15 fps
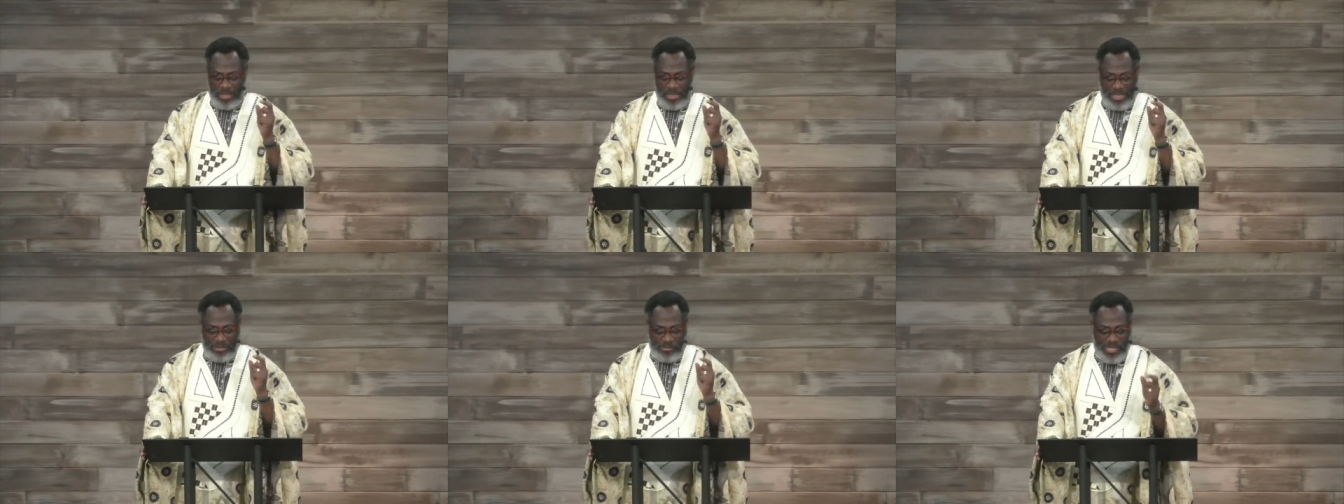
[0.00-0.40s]

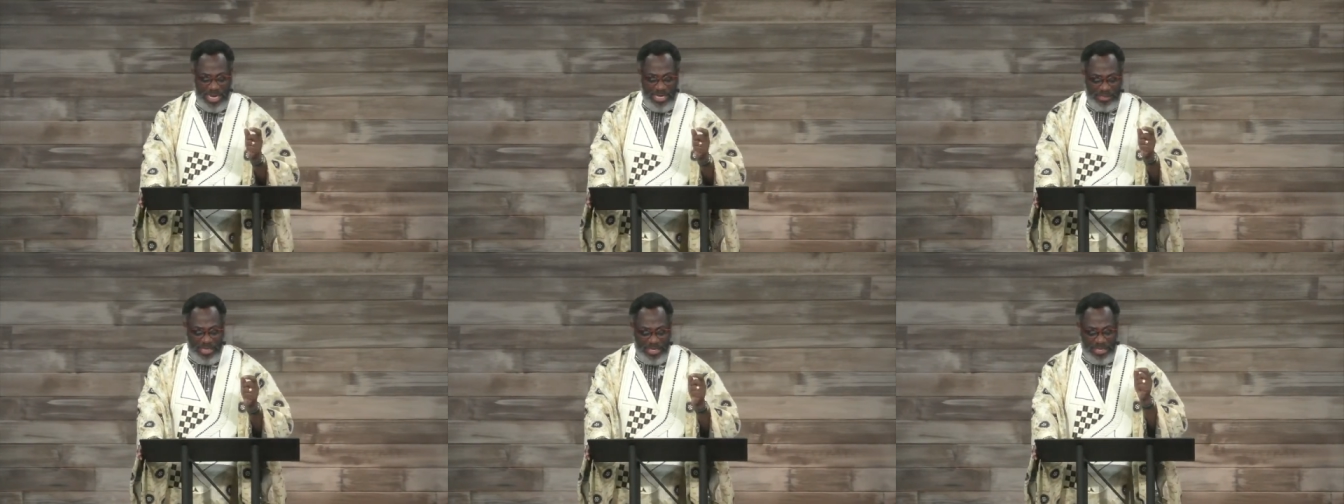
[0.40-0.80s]
It
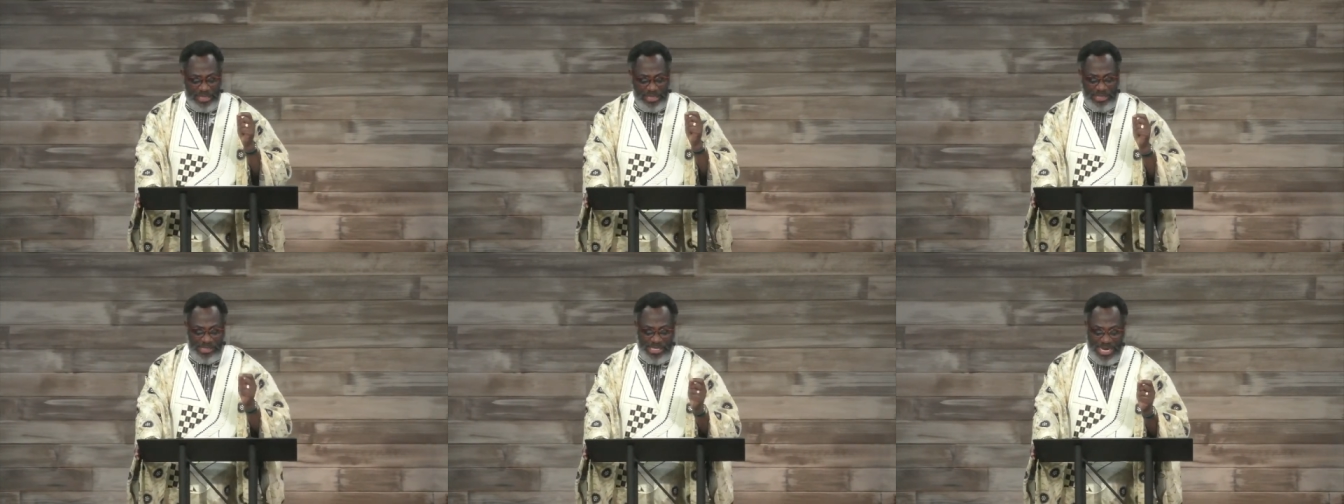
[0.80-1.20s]
says in
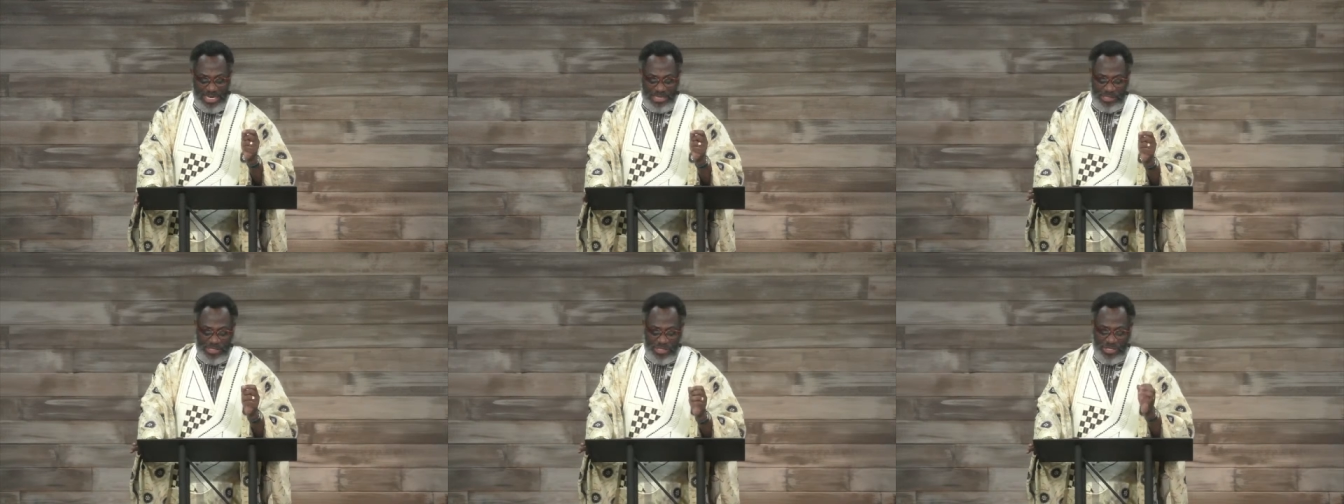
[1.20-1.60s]

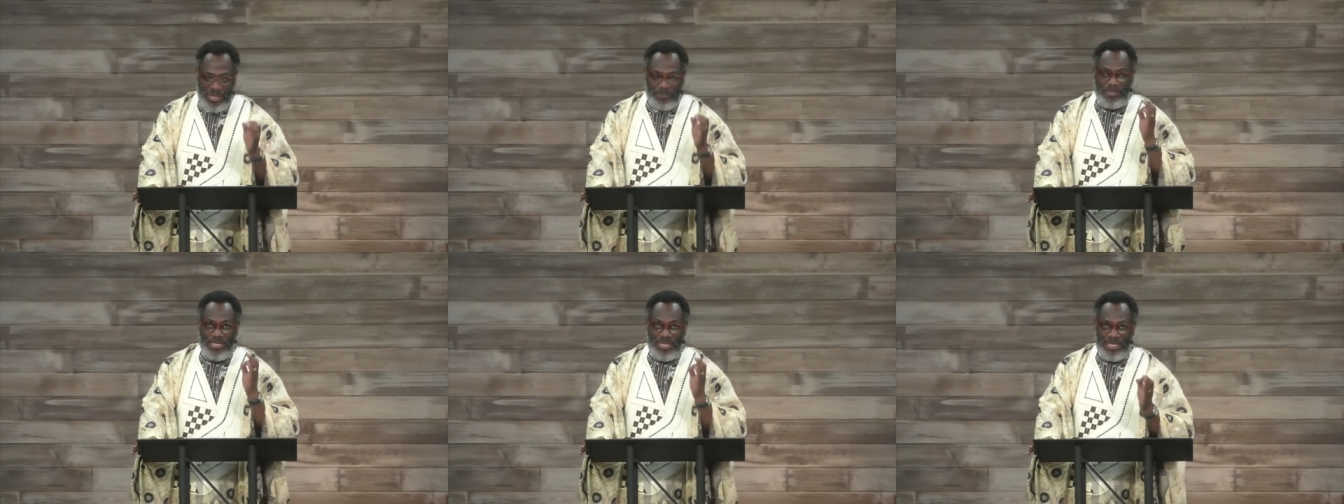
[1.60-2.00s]
Ecclesiastes
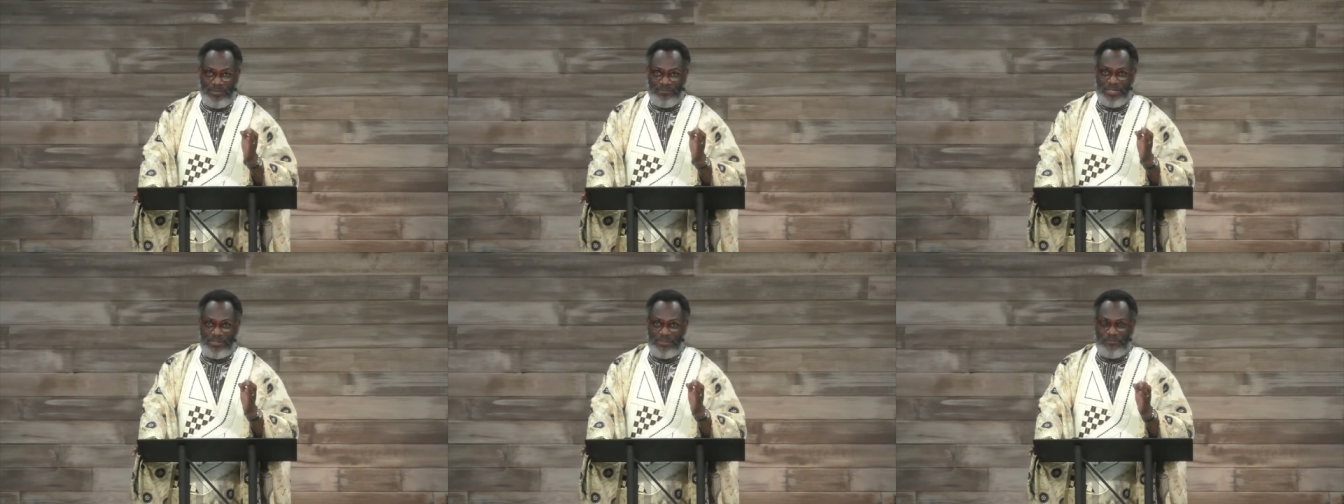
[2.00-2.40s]
chapter
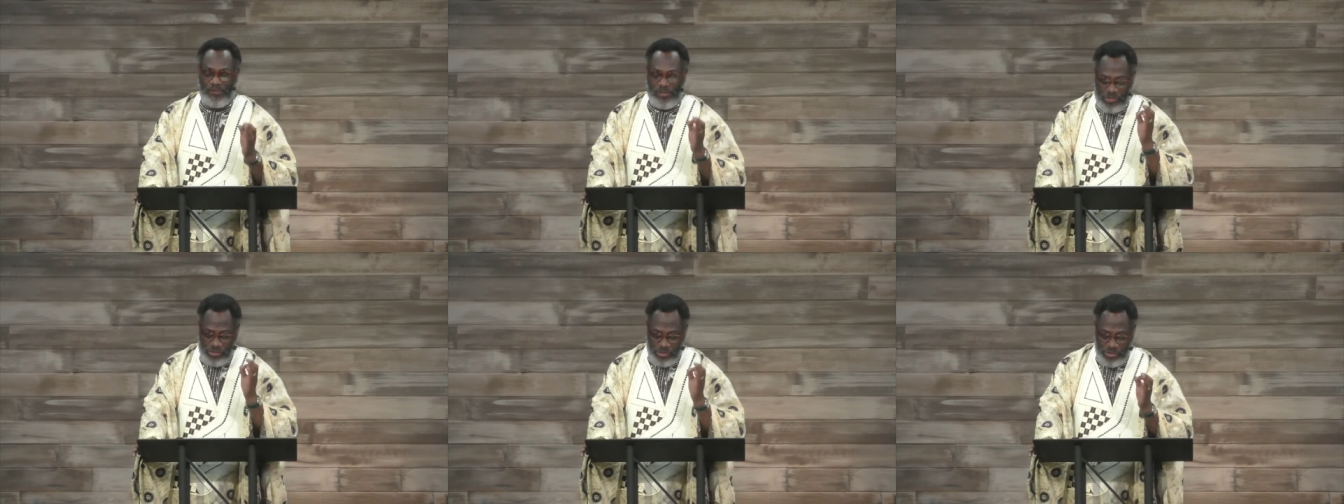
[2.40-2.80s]
11,
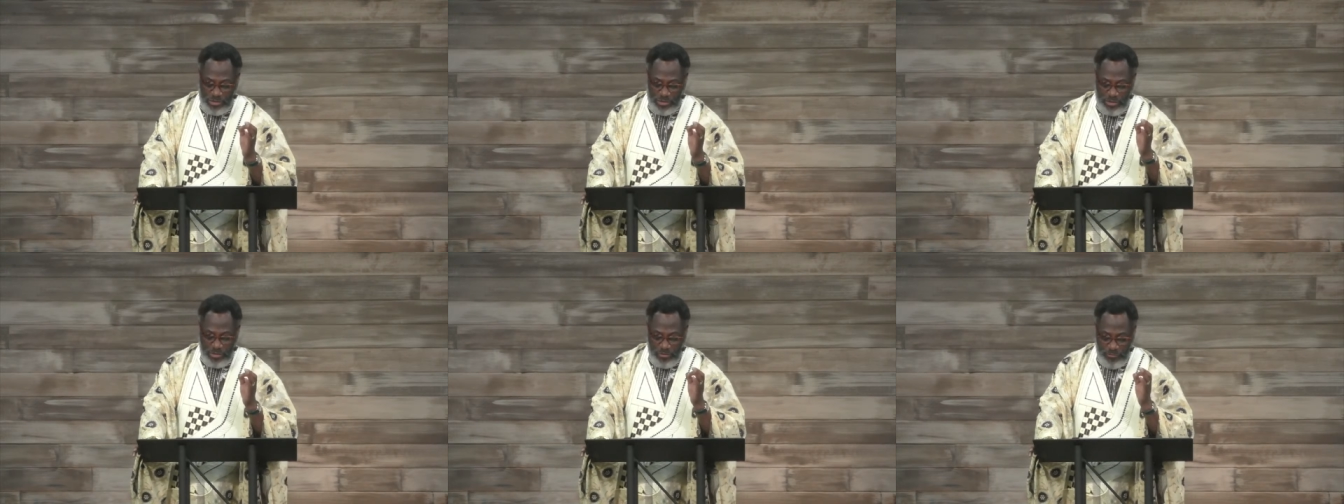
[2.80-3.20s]
verse
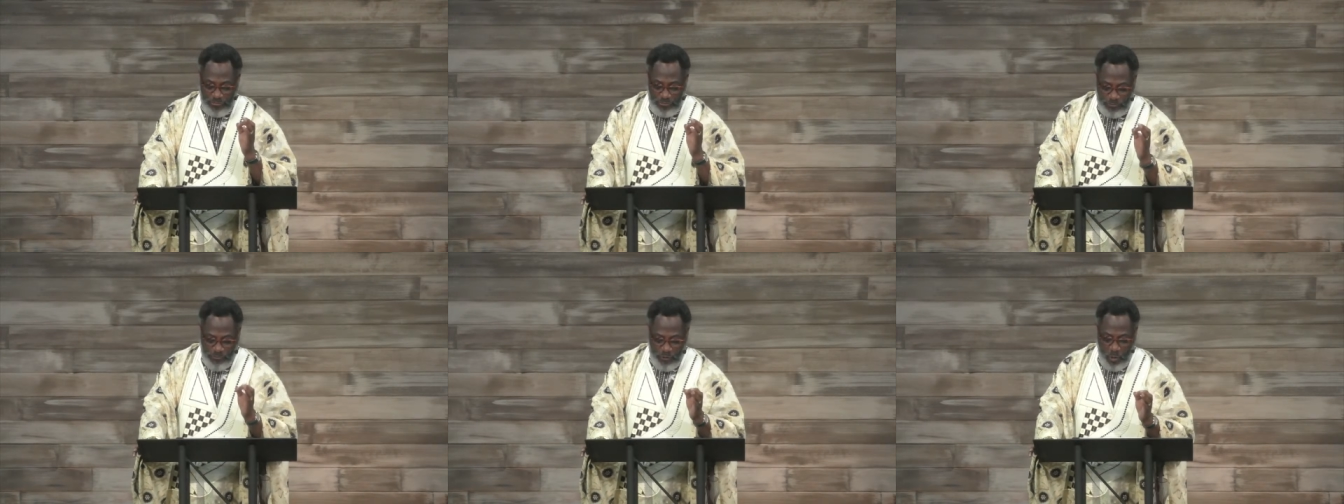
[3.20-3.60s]

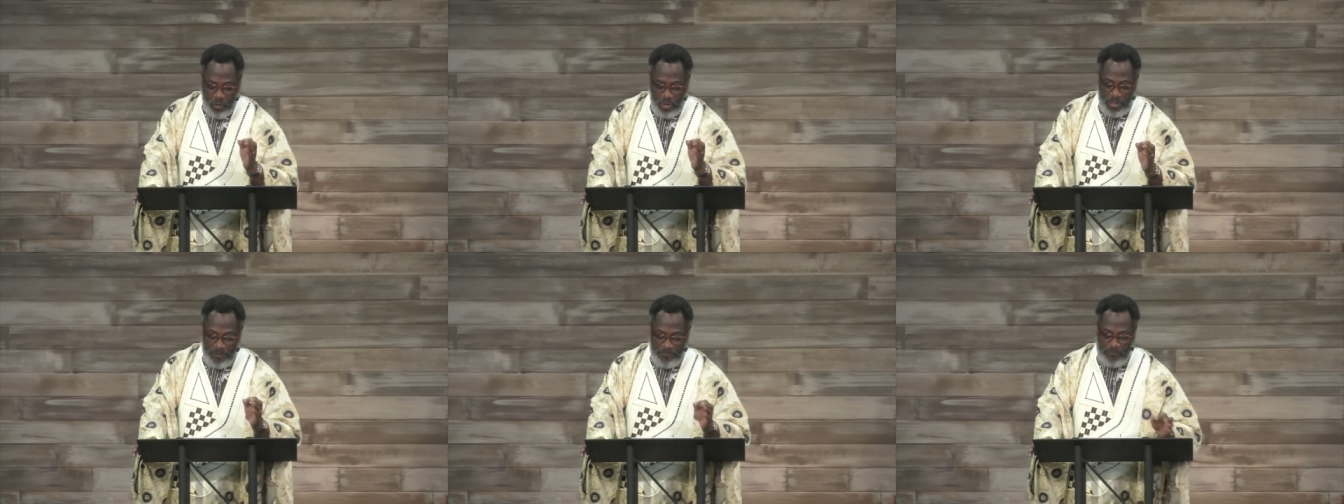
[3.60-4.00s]

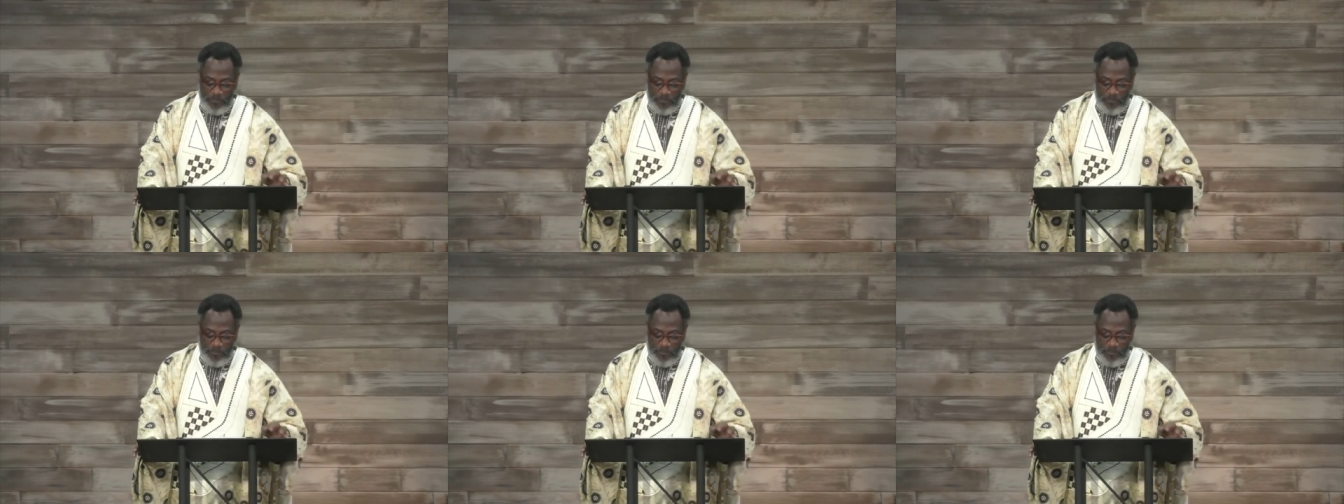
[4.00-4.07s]
4,